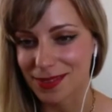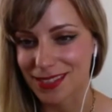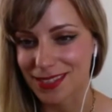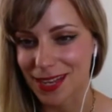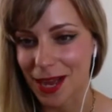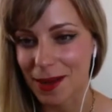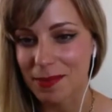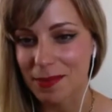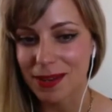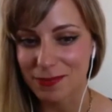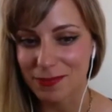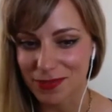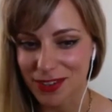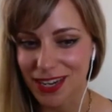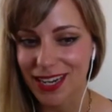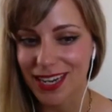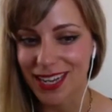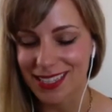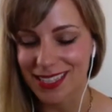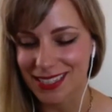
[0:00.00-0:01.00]
So I'm
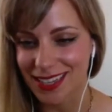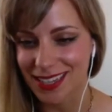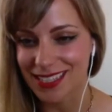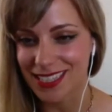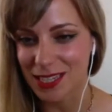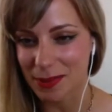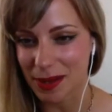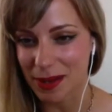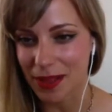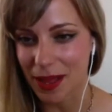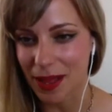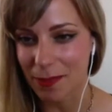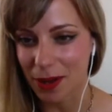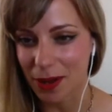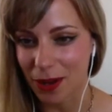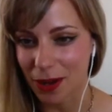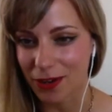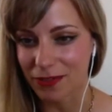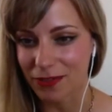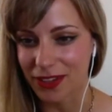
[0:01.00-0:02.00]
really excited about that
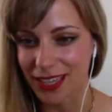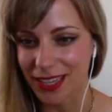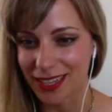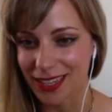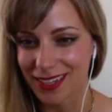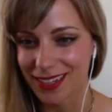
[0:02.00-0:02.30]
part of it.